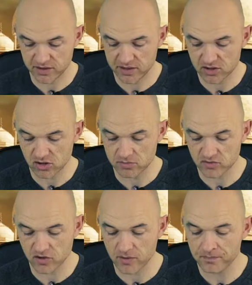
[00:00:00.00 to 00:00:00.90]
And this comes
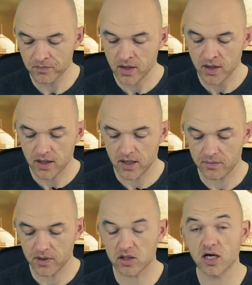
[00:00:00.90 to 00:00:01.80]
from
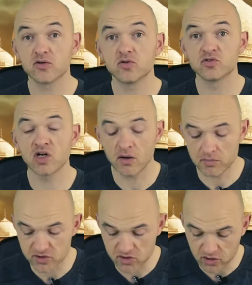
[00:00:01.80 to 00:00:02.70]
a guy called
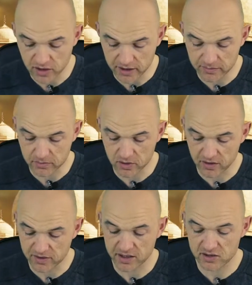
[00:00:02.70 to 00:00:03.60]
Thomas,
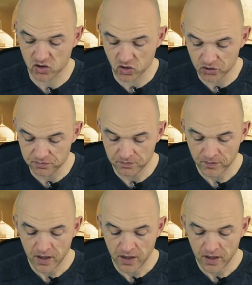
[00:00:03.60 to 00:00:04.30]
I think it's Kuhn,